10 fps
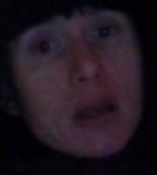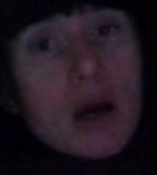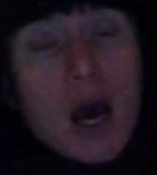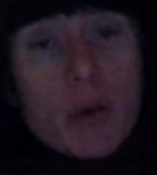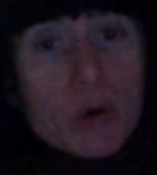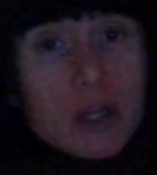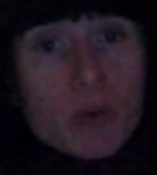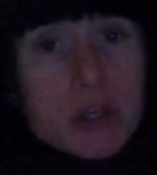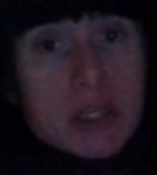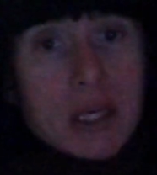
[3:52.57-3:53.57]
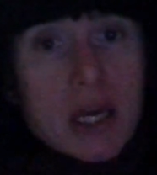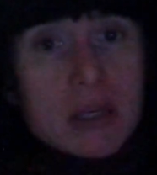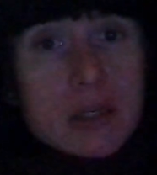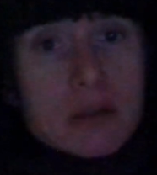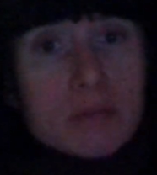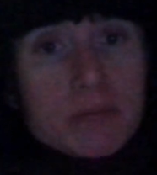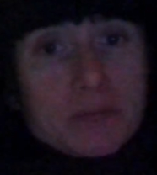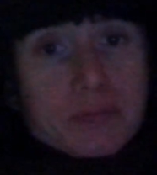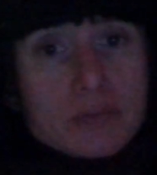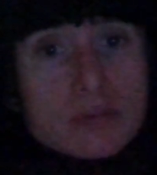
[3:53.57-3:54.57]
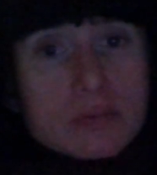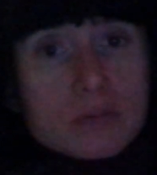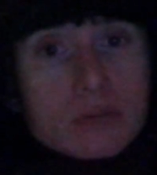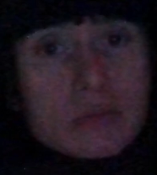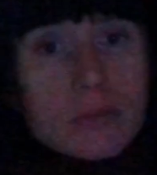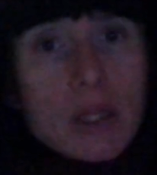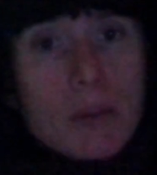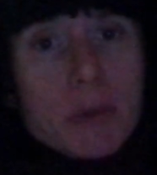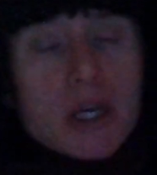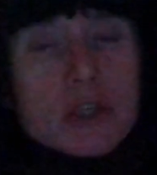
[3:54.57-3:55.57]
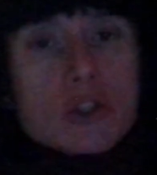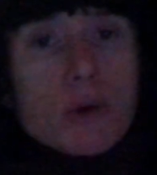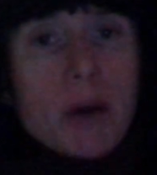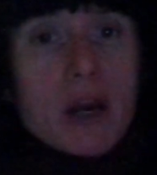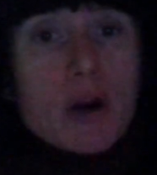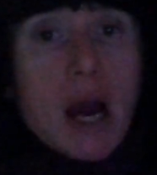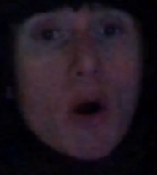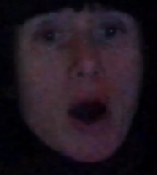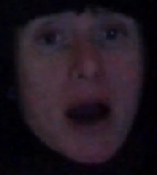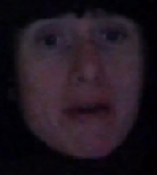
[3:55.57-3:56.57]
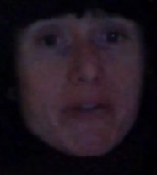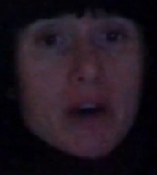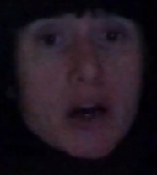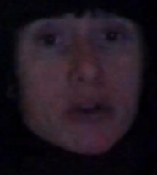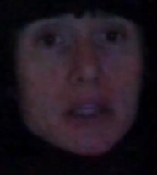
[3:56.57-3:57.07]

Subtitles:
really wasn't getting it, because no matter how I felt,